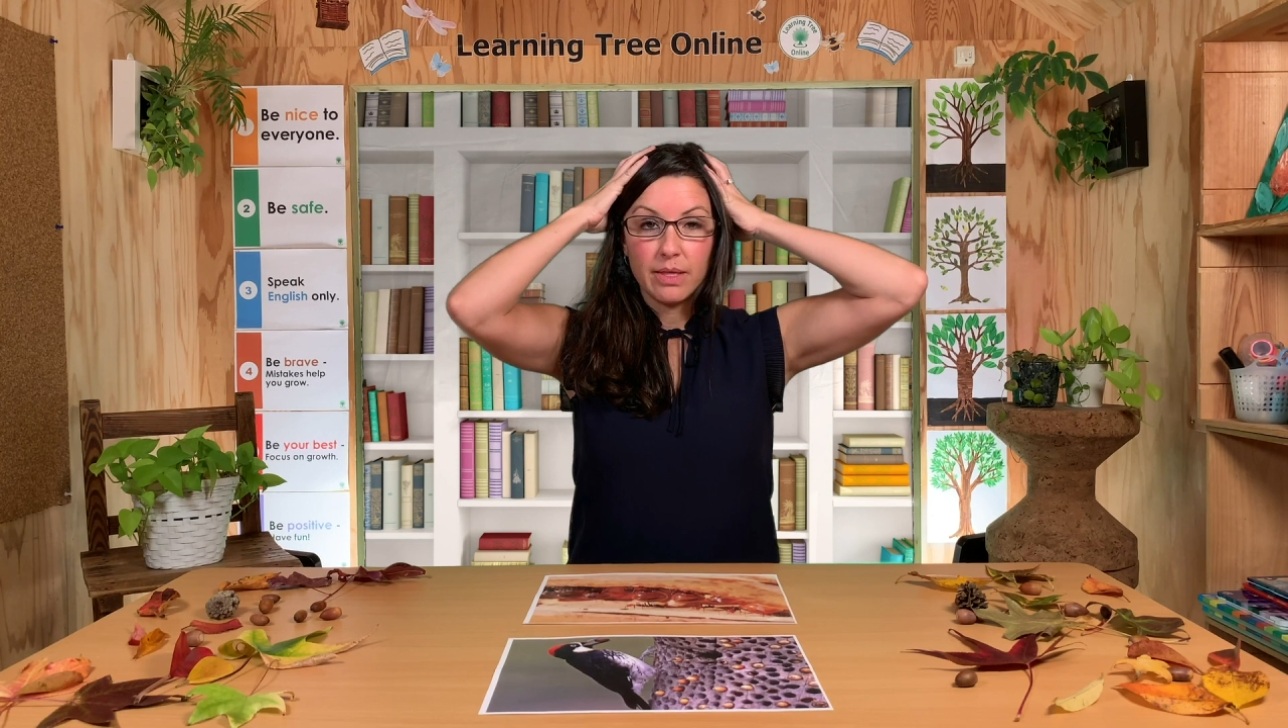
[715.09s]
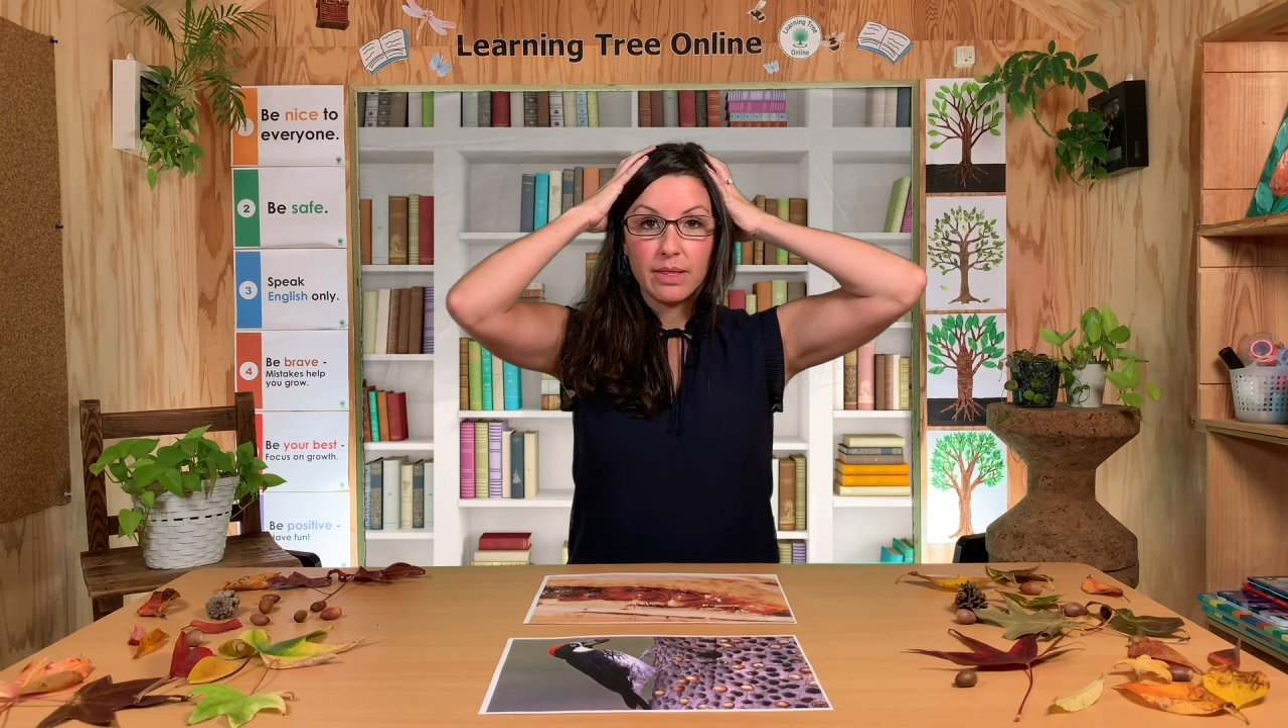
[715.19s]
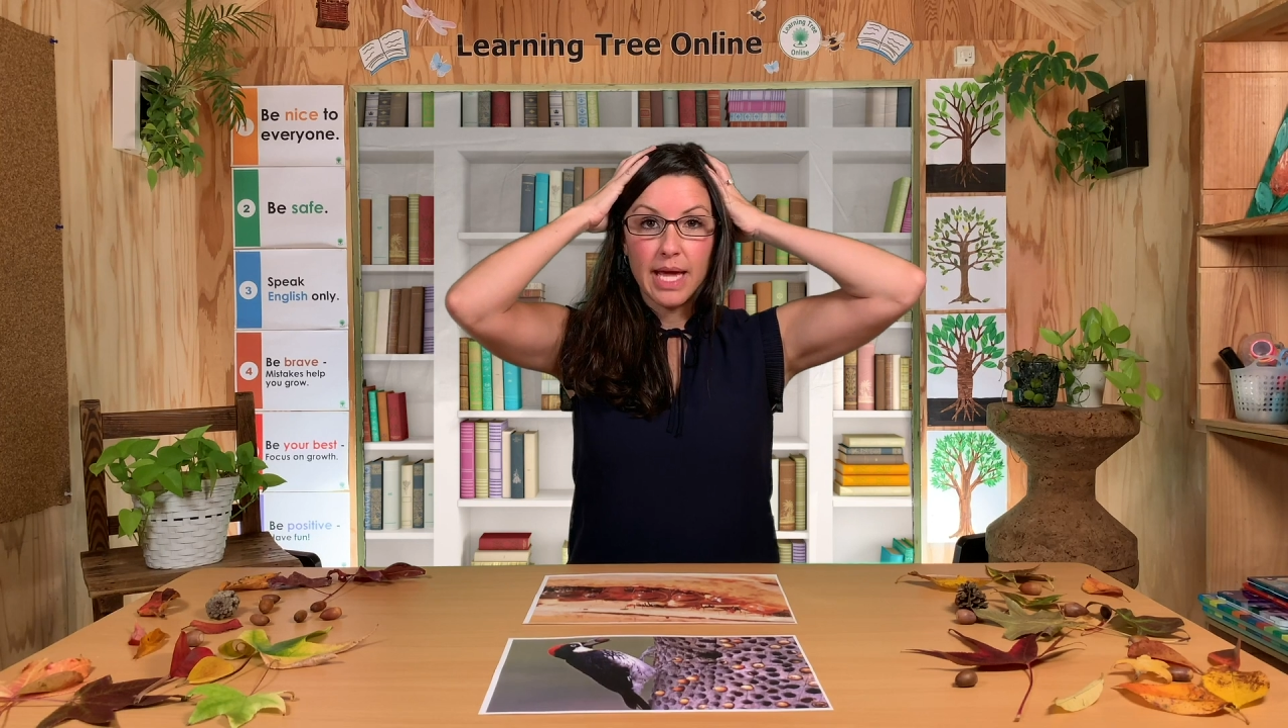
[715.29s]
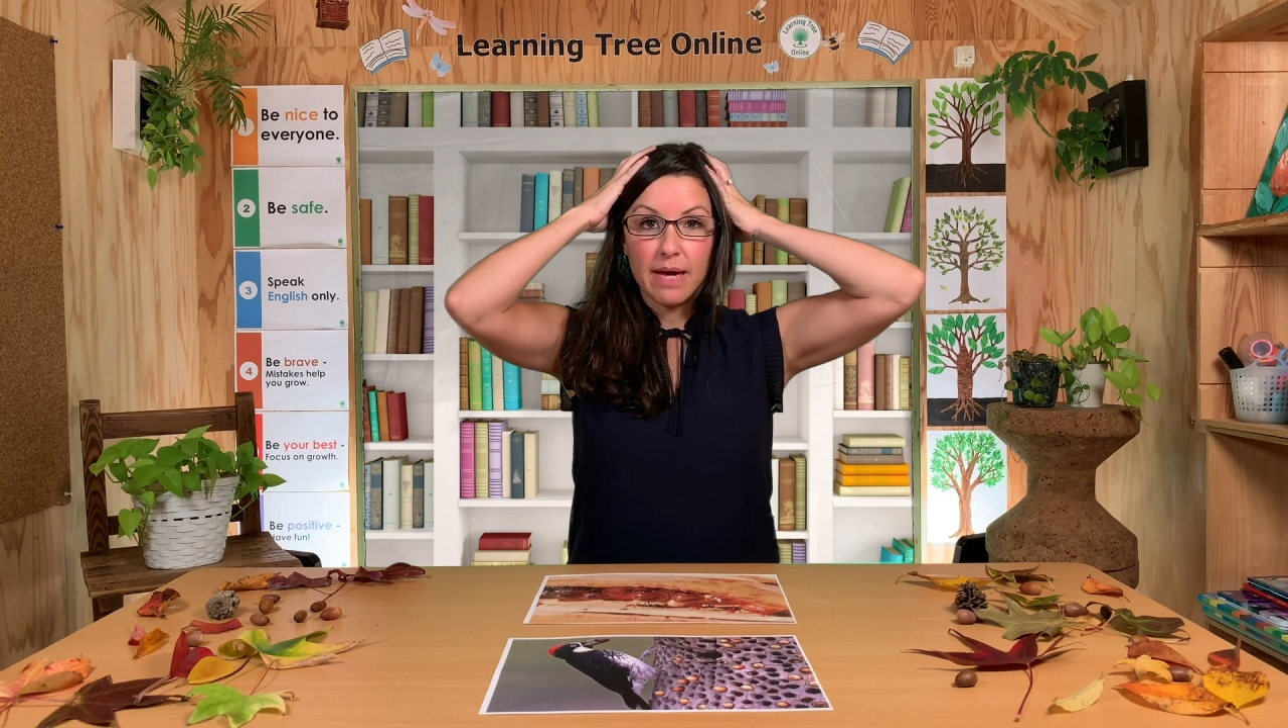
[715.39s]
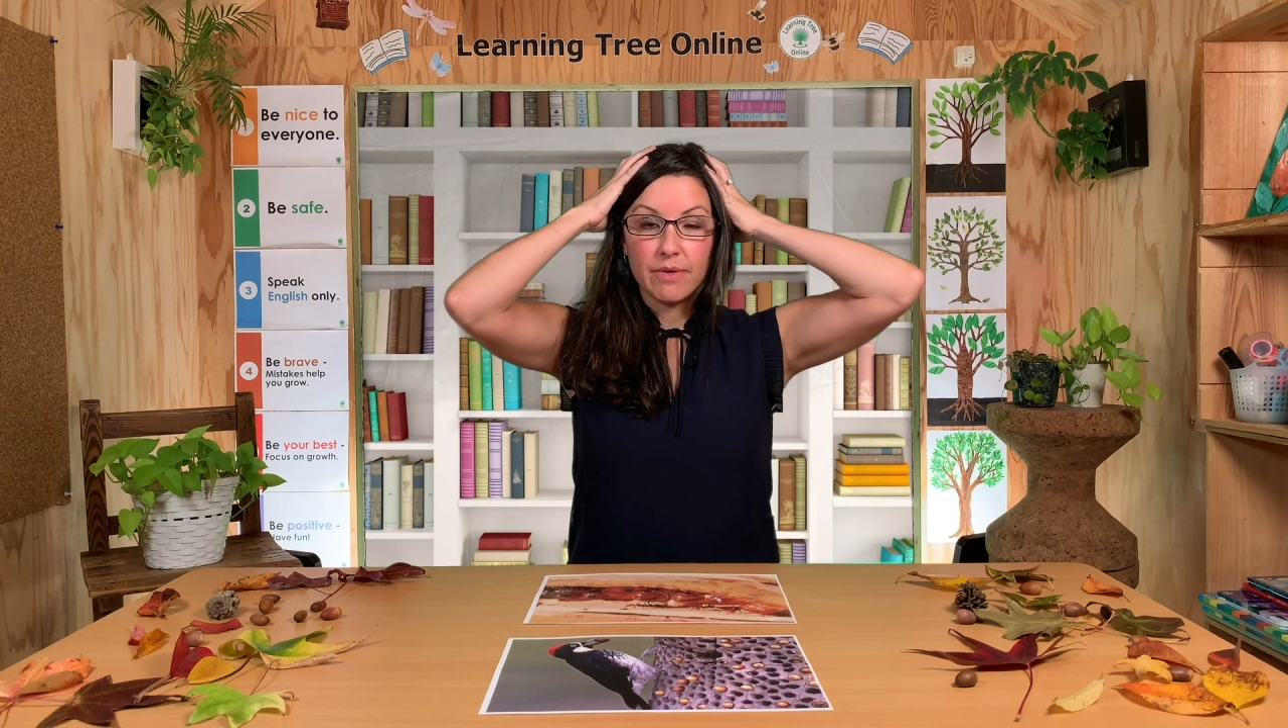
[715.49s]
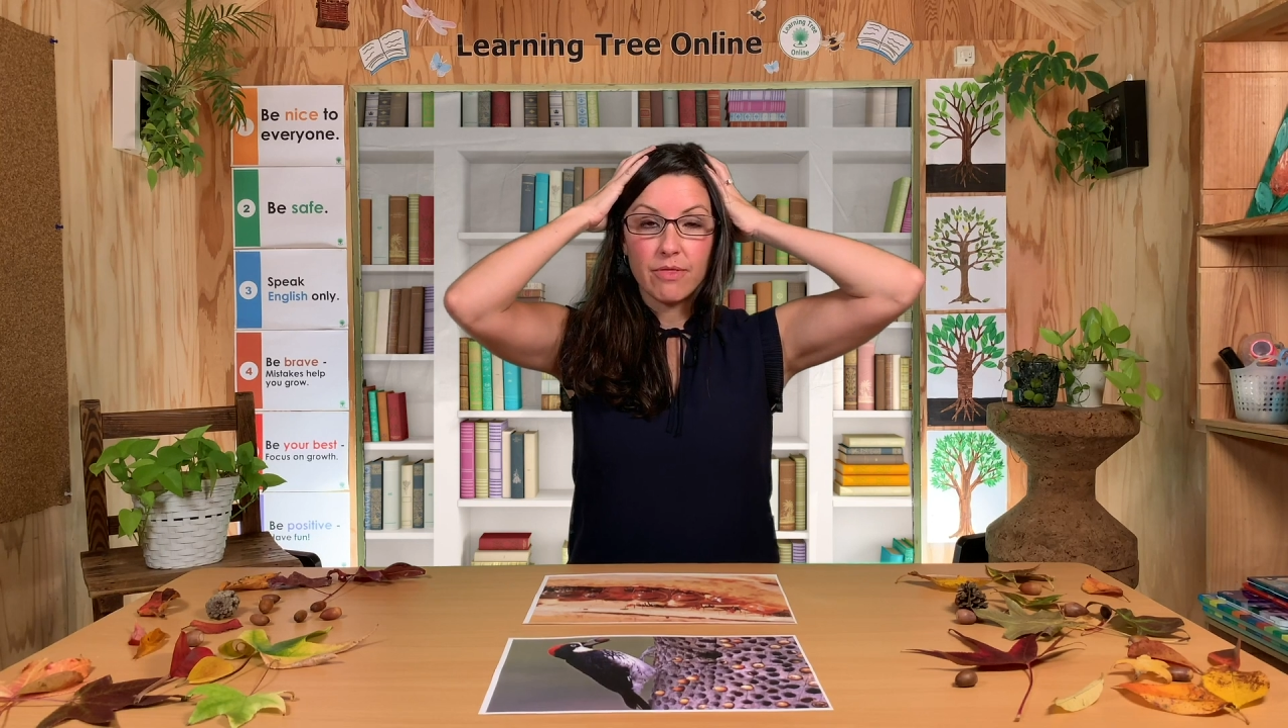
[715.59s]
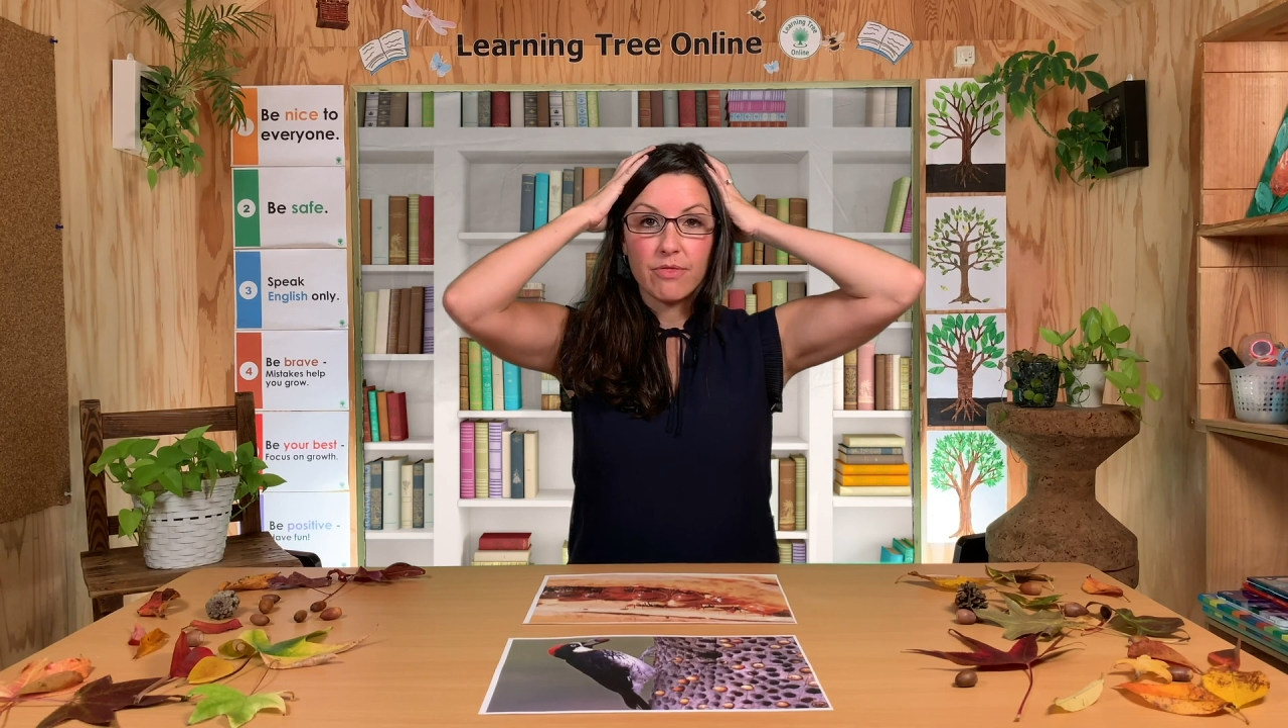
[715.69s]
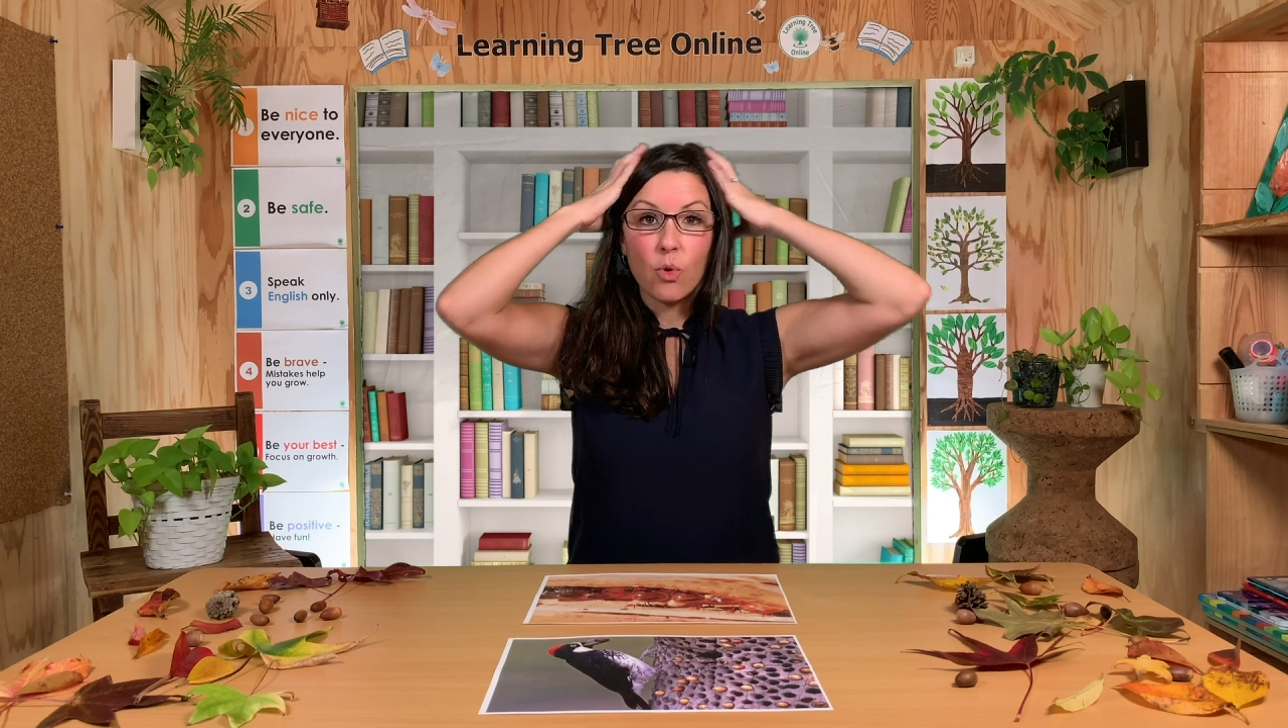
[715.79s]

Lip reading: they have a